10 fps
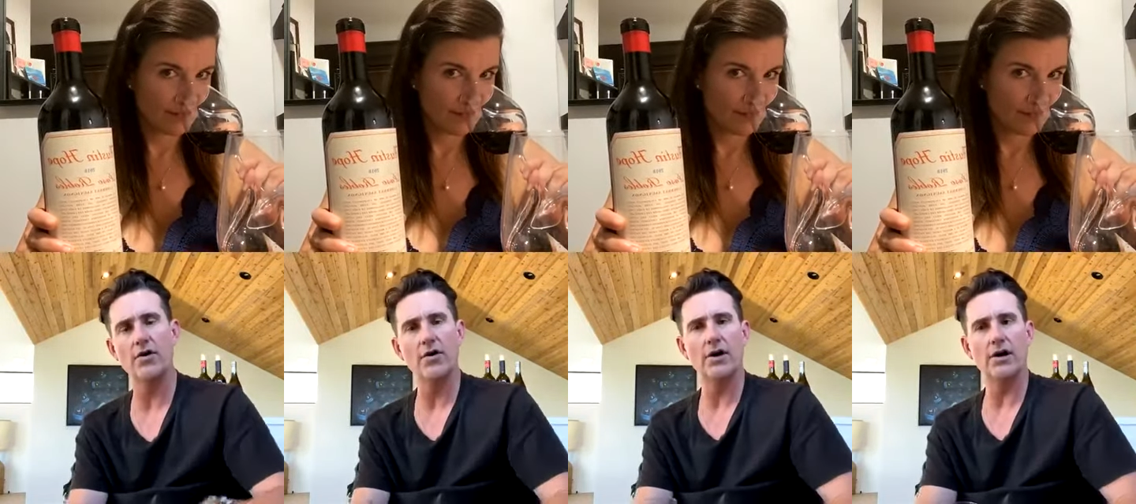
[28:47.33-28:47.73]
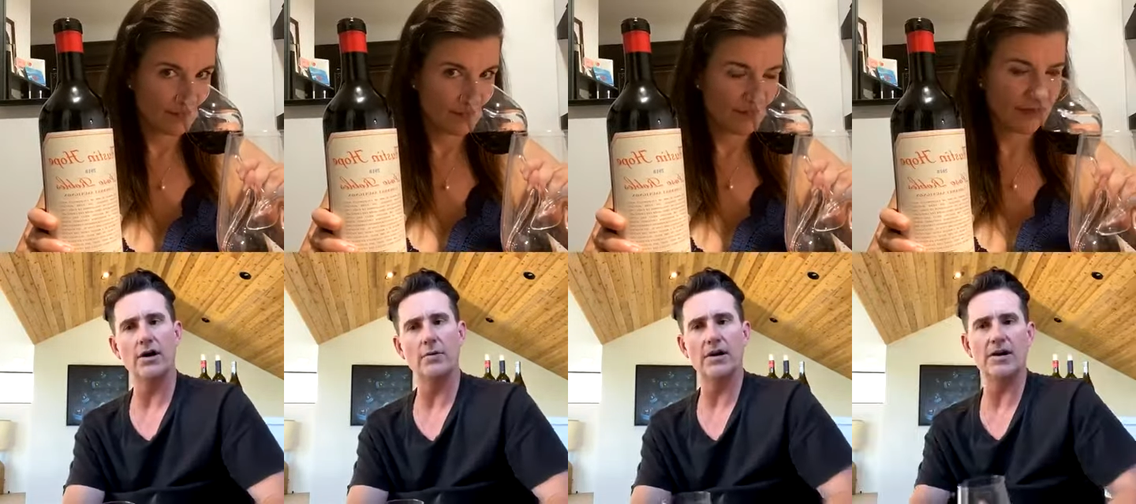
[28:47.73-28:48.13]
Speaker 1: um,
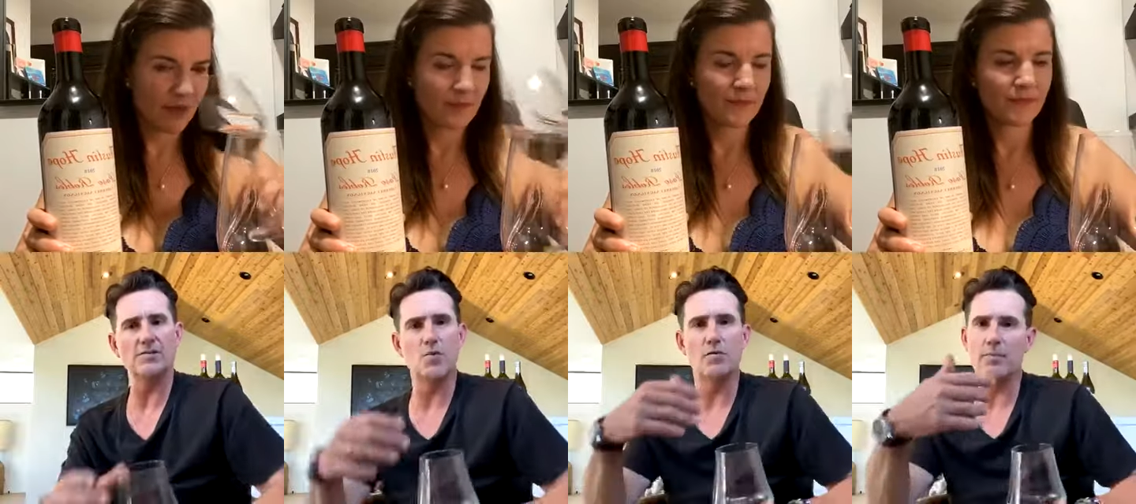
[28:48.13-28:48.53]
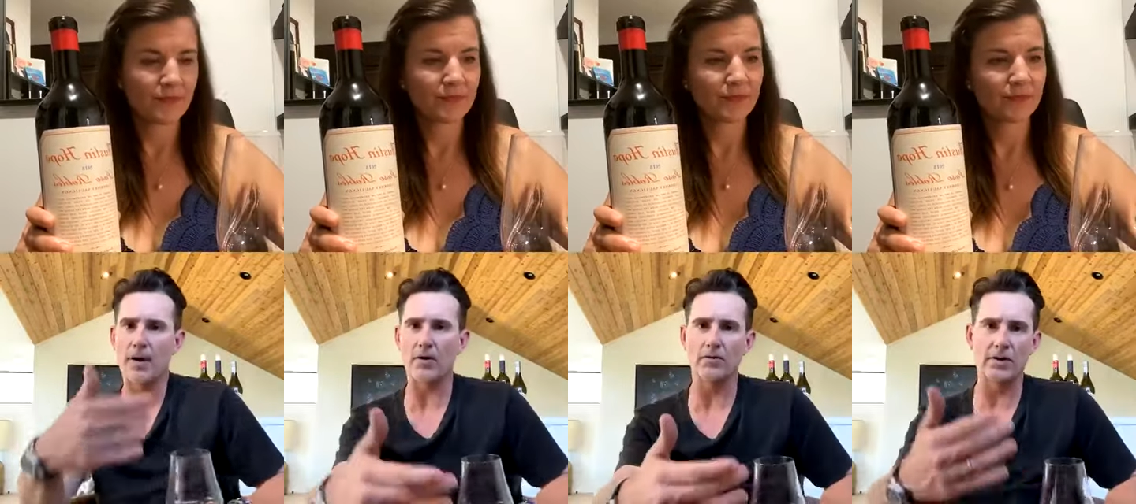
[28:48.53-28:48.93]
and it's more
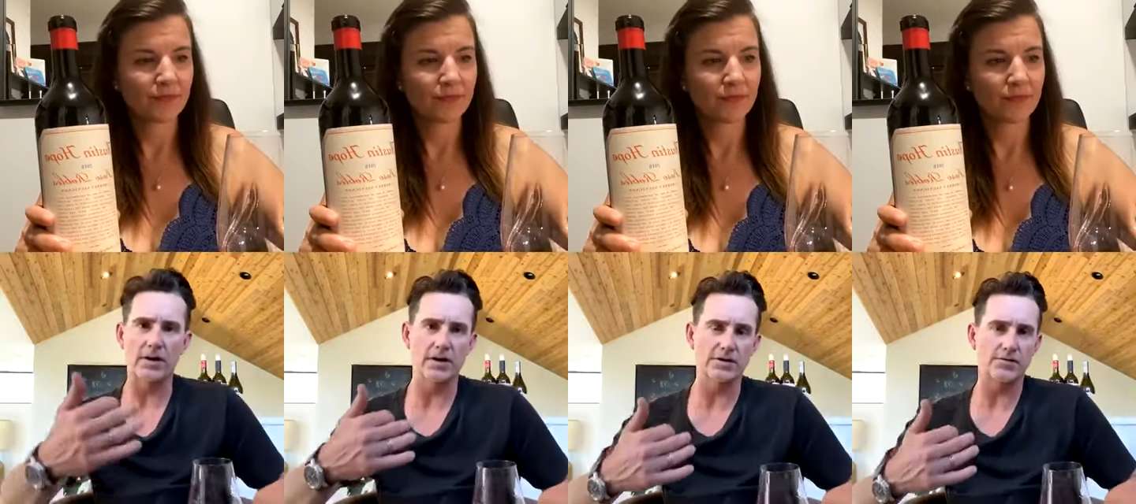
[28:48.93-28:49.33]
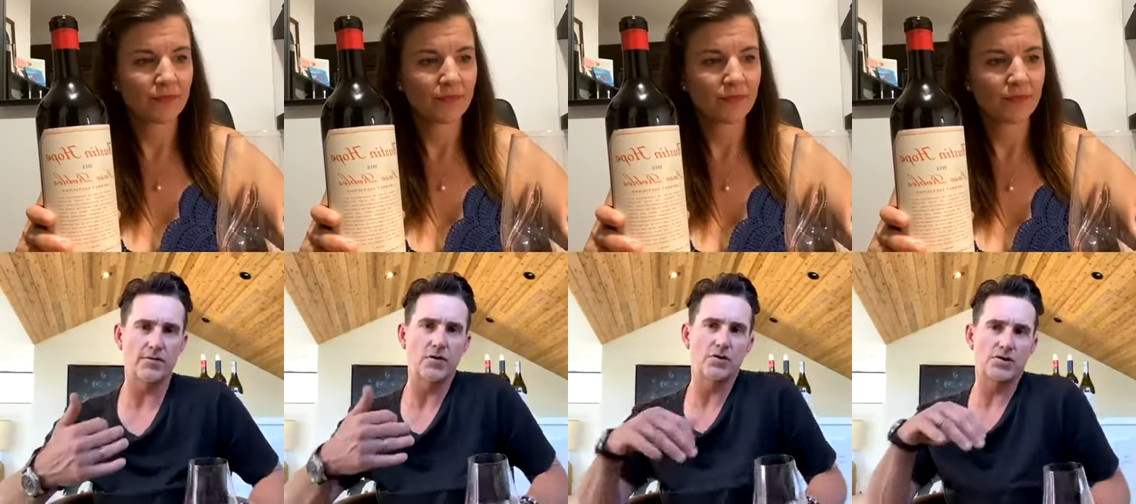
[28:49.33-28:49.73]
barrel than it is
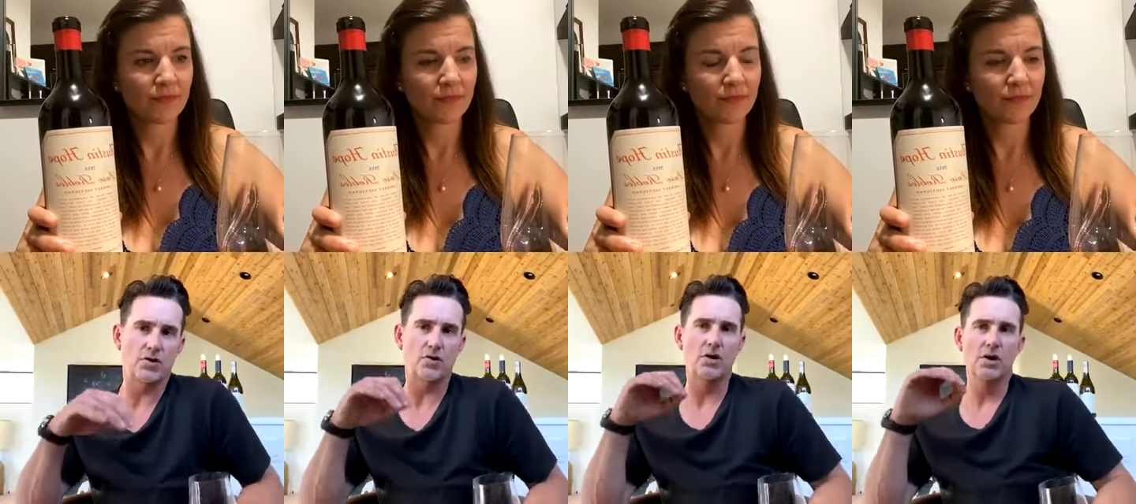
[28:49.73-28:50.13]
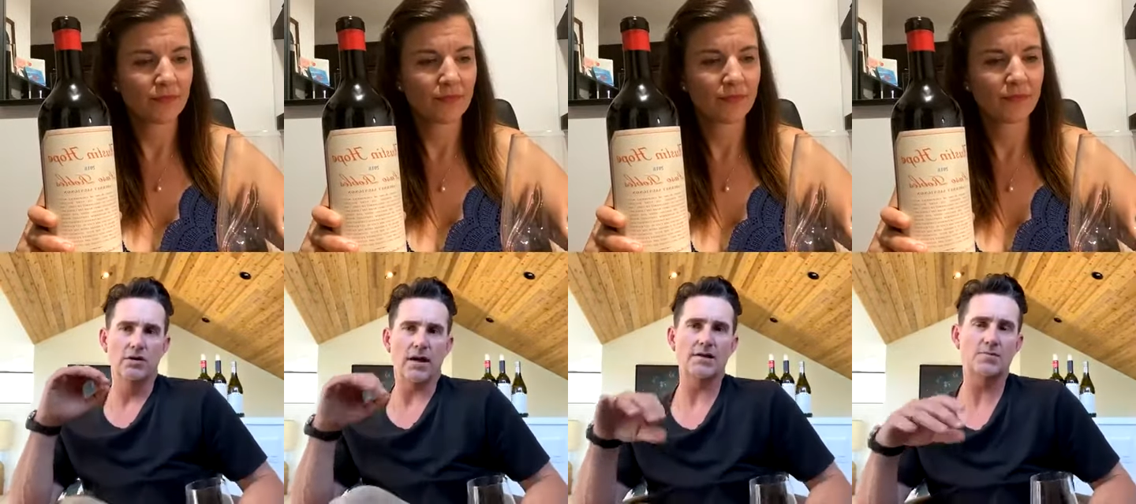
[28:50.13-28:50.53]
fruit so
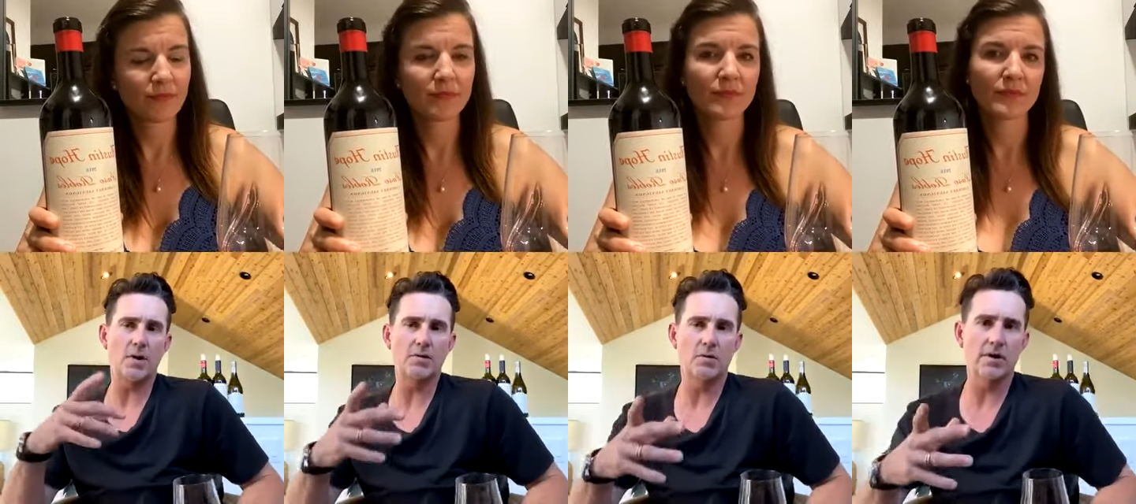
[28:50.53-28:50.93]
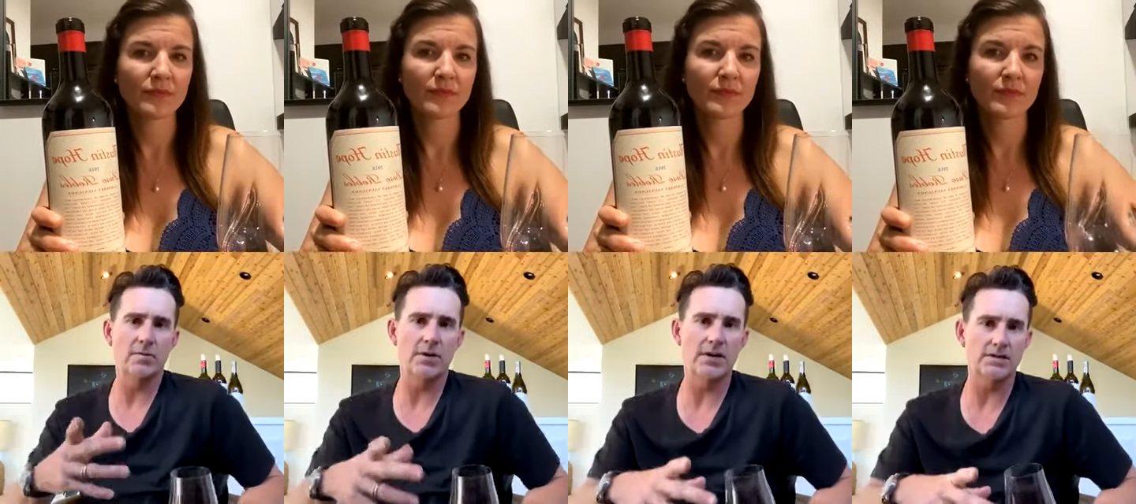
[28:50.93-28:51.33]
that's probably one of the
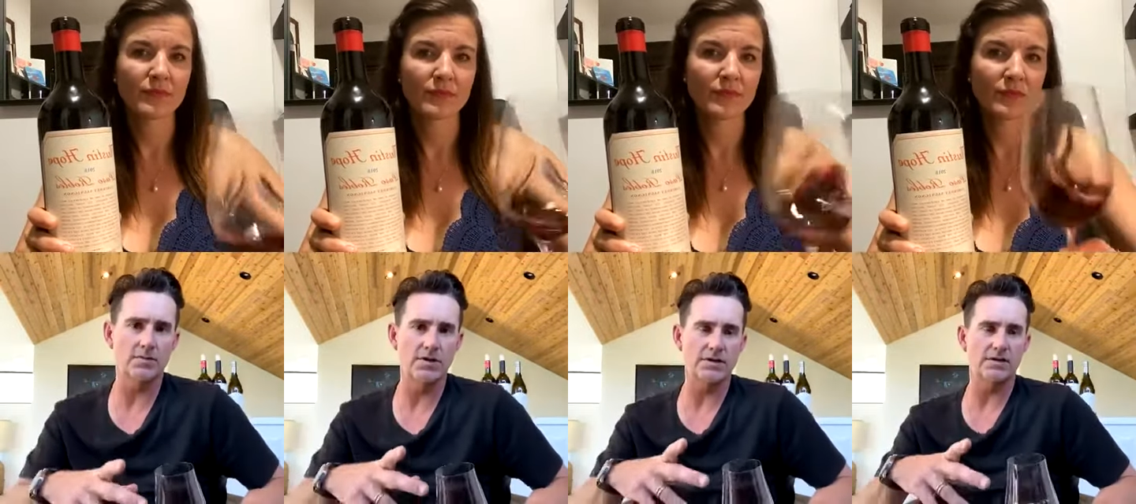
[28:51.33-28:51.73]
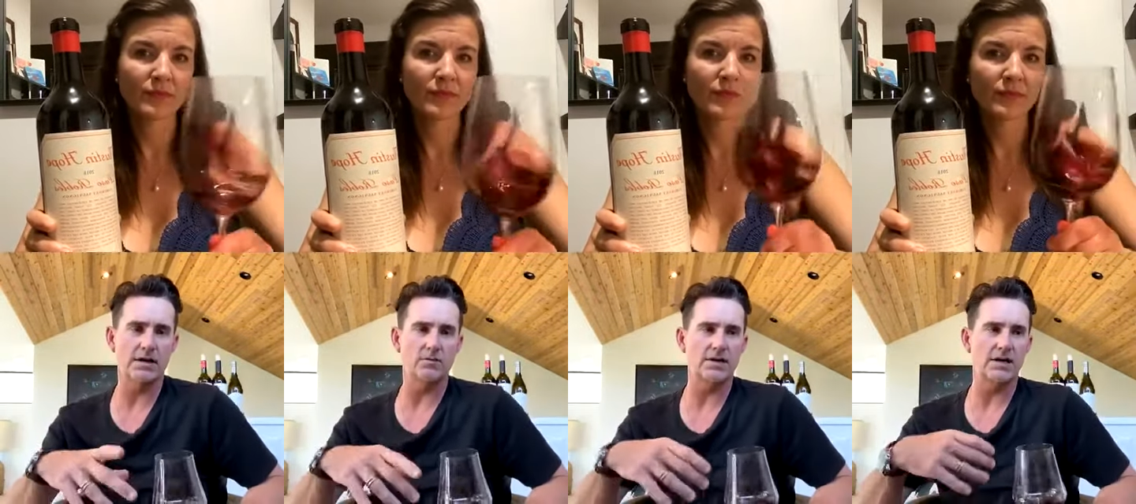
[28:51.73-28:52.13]
biggest reasons that
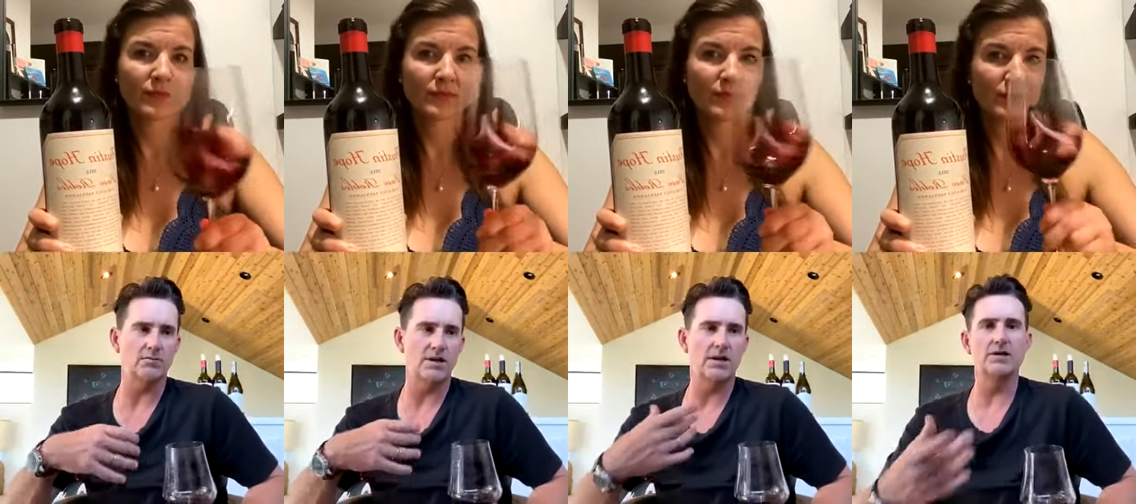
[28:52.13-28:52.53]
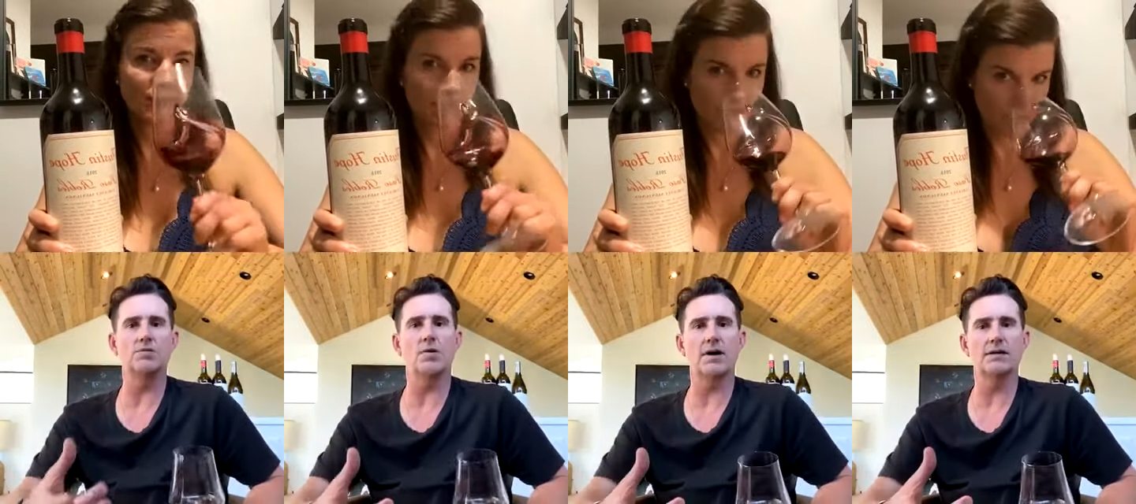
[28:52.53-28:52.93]
we can release
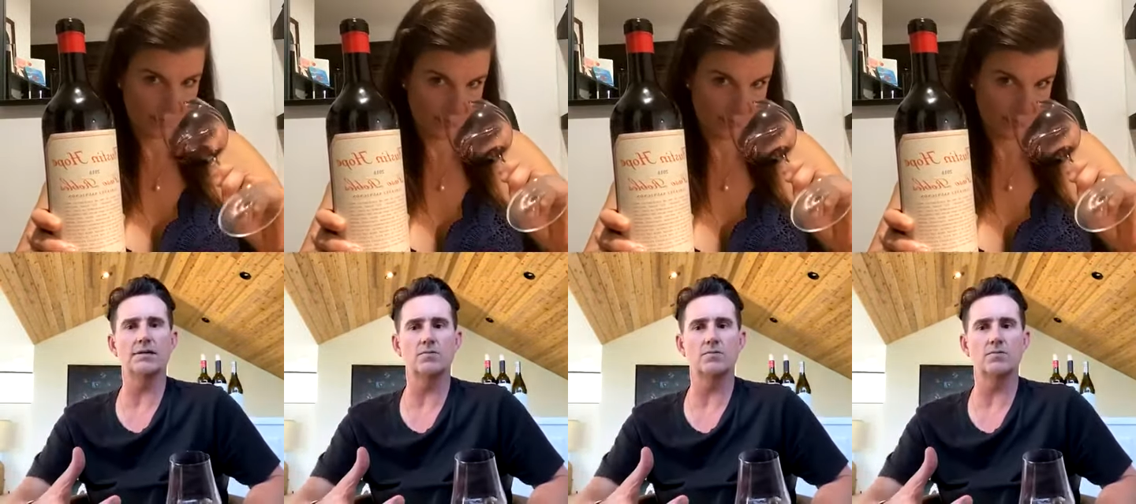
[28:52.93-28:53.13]
wines